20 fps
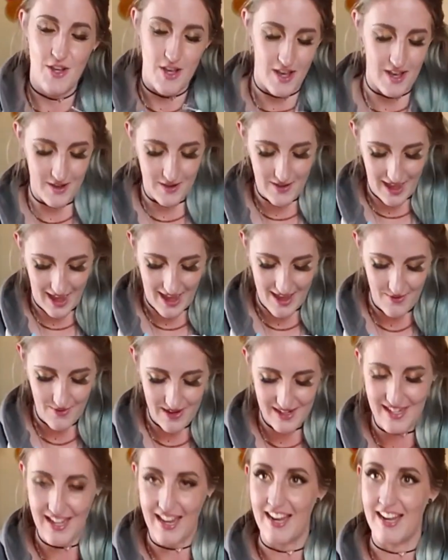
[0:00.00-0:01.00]
Okay,
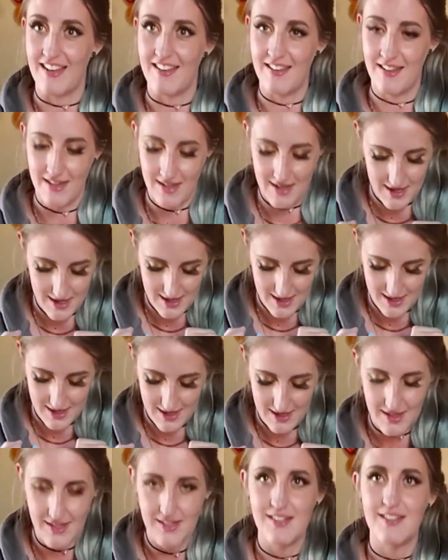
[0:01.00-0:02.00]
we did it.
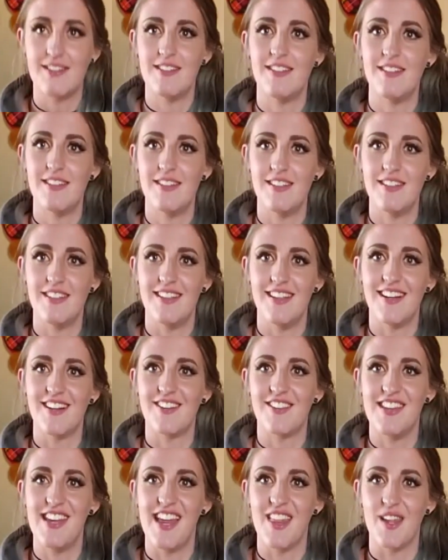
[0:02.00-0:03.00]

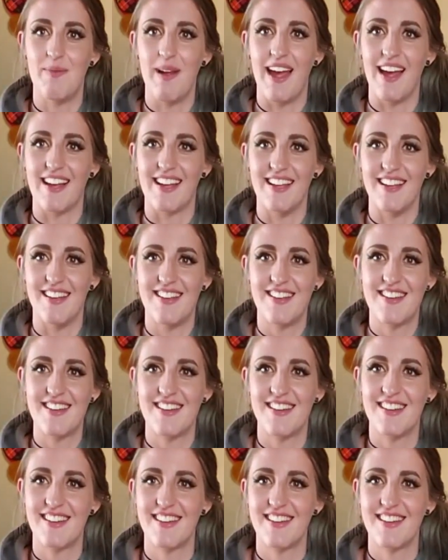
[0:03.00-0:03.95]
There's another package.